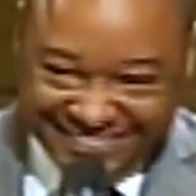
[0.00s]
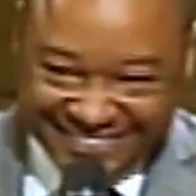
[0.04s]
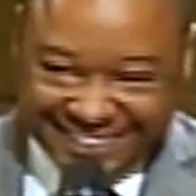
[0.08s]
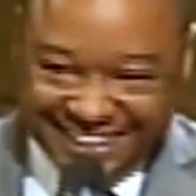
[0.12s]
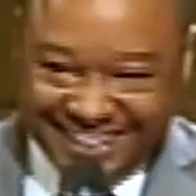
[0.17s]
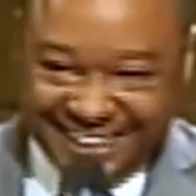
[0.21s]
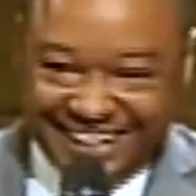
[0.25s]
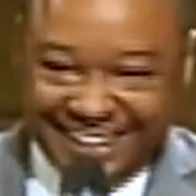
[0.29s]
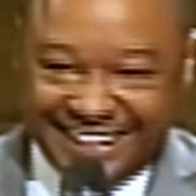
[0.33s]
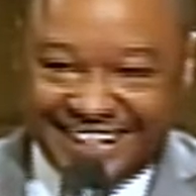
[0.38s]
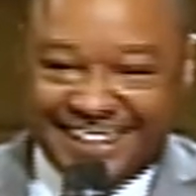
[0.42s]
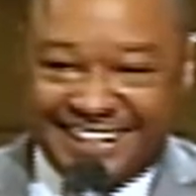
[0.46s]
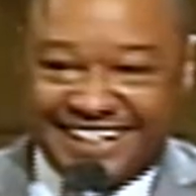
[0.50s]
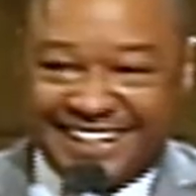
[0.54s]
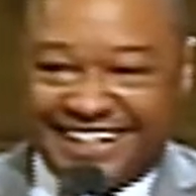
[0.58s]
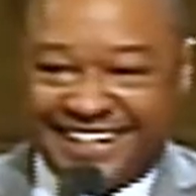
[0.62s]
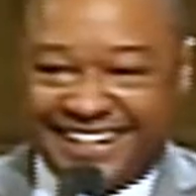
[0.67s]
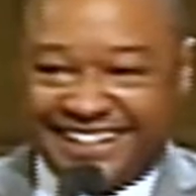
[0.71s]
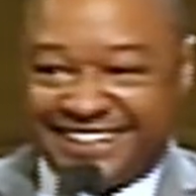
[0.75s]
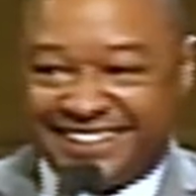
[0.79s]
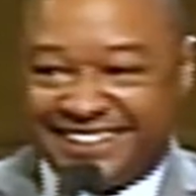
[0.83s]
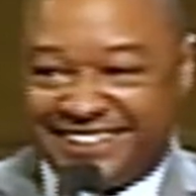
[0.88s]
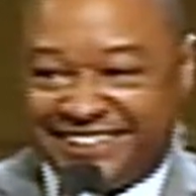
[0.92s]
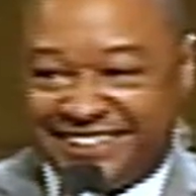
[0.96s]
God,
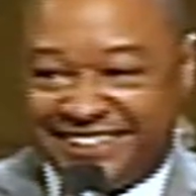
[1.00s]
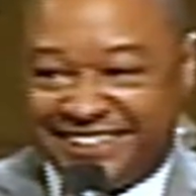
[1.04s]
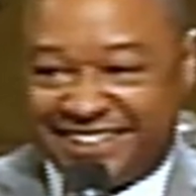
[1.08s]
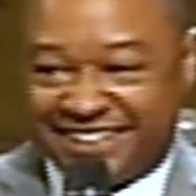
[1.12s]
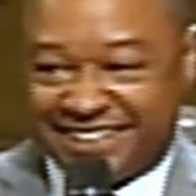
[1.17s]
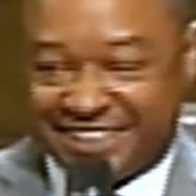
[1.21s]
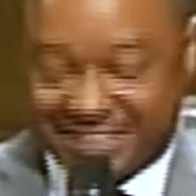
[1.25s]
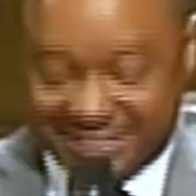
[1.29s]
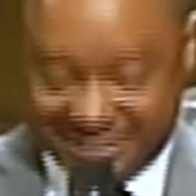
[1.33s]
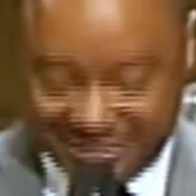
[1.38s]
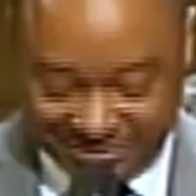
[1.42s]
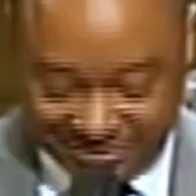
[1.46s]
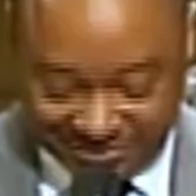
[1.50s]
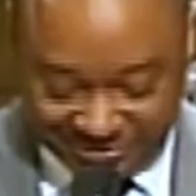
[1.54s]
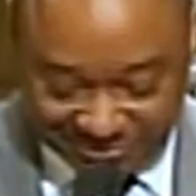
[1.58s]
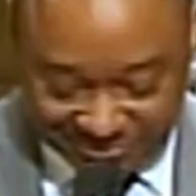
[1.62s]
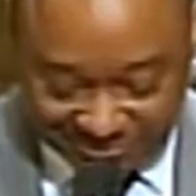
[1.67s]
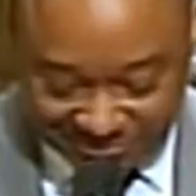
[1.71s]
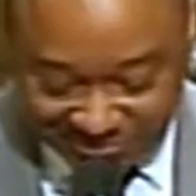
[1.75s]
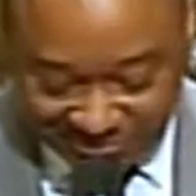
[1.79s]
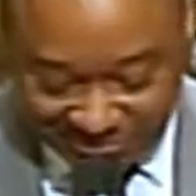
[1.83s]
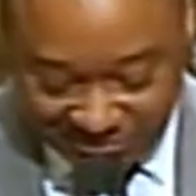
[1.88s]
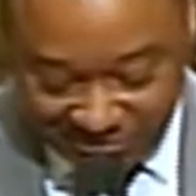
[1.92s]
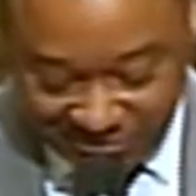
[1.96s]
hallelujah.
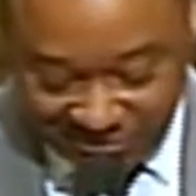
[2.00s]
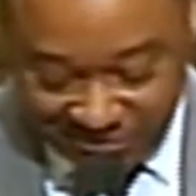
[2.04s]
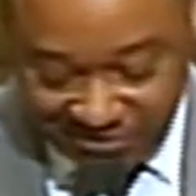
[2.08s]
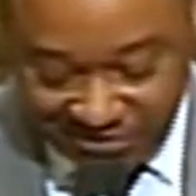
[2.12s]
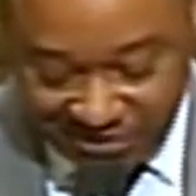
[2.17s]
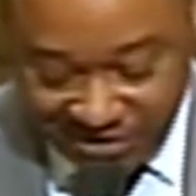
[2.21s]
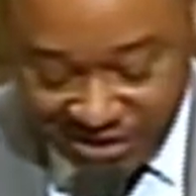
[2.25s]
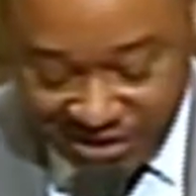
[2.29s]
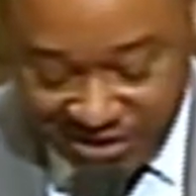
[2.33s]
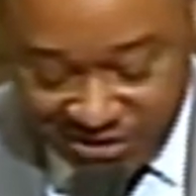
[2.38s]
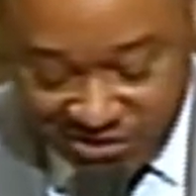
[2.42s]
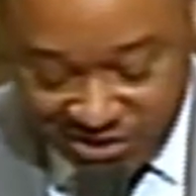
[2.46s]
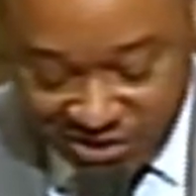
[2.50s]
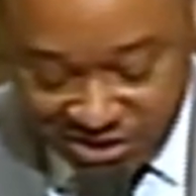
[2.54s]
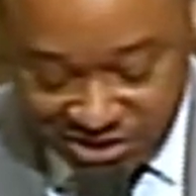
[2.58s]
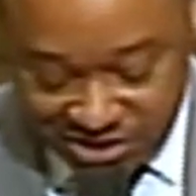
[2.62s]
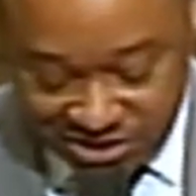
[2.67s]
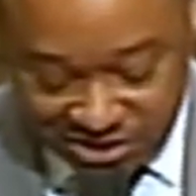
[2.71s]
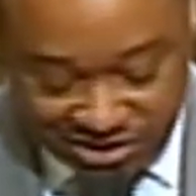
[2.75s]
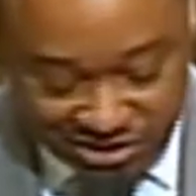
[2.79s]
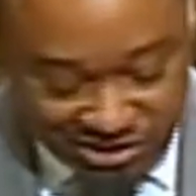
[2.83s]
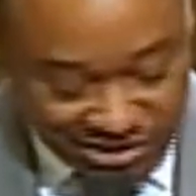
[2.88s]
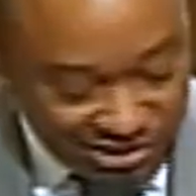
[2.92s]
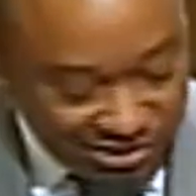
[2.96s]
I want you
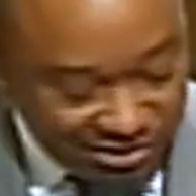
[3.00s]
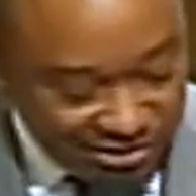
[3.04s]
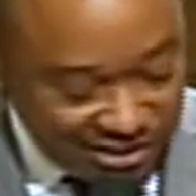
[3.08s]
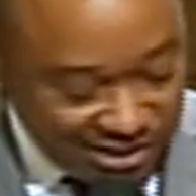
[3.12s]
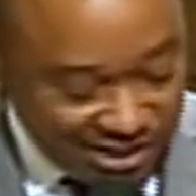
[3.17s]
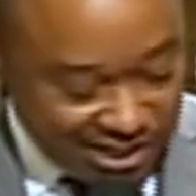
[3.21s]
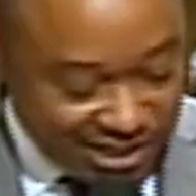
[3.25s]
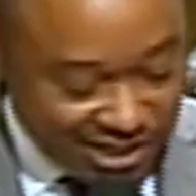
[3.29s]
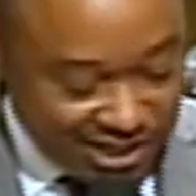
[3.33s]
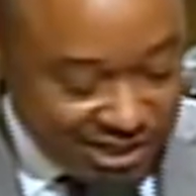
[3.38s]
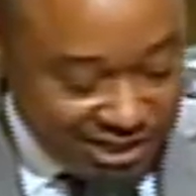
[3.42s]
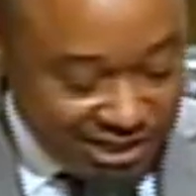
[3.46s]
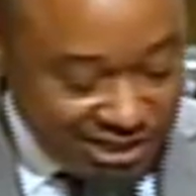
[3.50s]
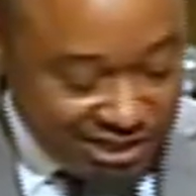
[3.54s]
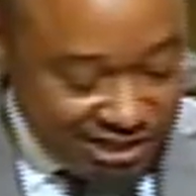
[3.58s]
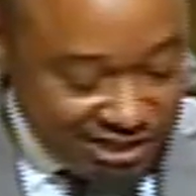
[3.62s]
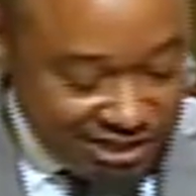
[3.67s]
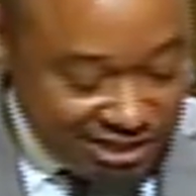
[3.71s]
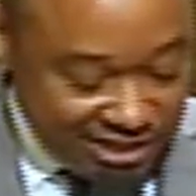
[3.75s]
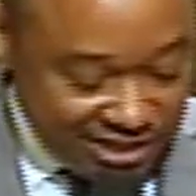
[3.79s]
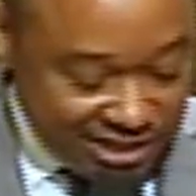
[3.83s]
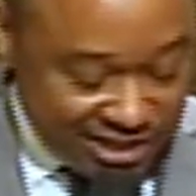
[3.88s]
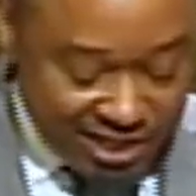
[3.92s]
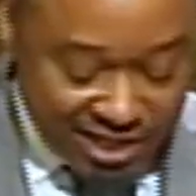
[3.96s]
to know that
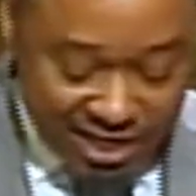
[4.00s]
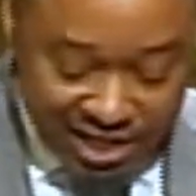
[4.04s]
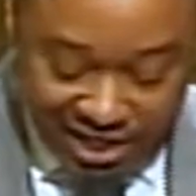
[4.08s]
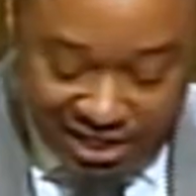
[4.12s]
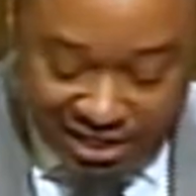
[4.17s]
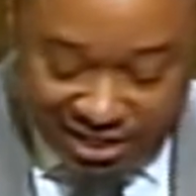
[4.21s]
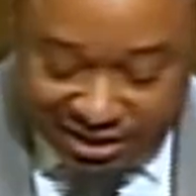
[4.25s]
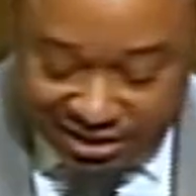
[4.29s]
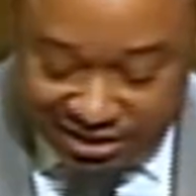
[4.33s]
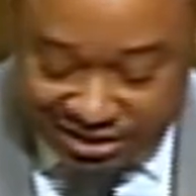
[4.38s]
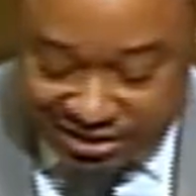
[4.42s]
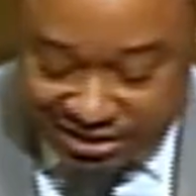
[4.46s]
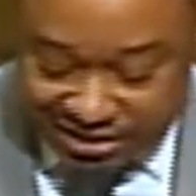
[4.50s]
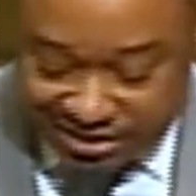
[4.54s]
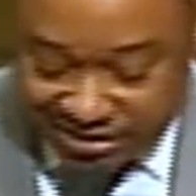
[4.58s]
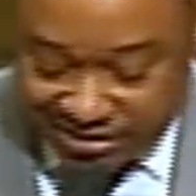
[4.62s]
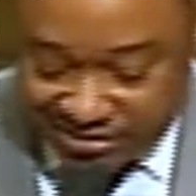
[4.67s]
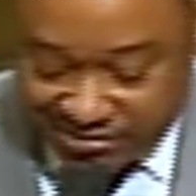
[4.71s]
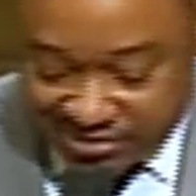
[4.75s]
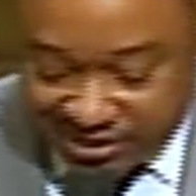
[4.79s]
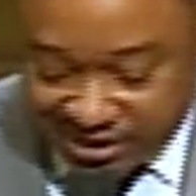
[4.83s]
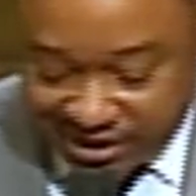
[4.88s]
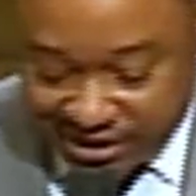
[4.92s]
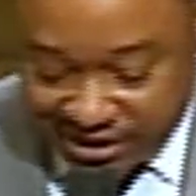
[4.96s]
God is
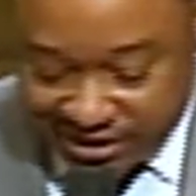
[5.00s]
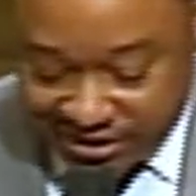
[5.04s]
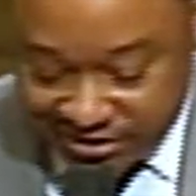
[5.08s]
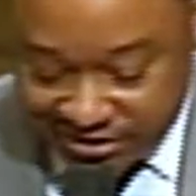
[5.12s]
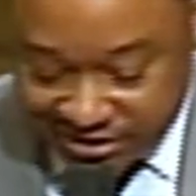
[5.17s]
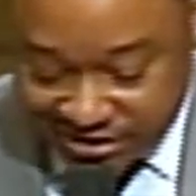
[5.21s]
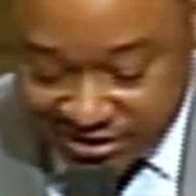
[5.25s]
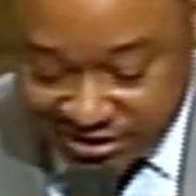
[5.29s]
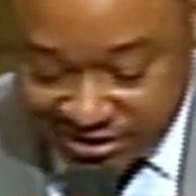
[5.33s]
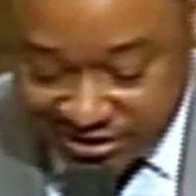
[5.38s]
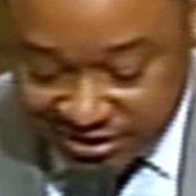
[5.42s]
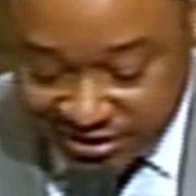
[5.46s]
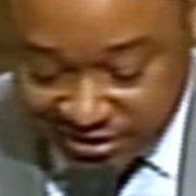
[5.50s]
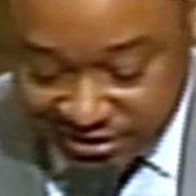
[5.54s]
something else.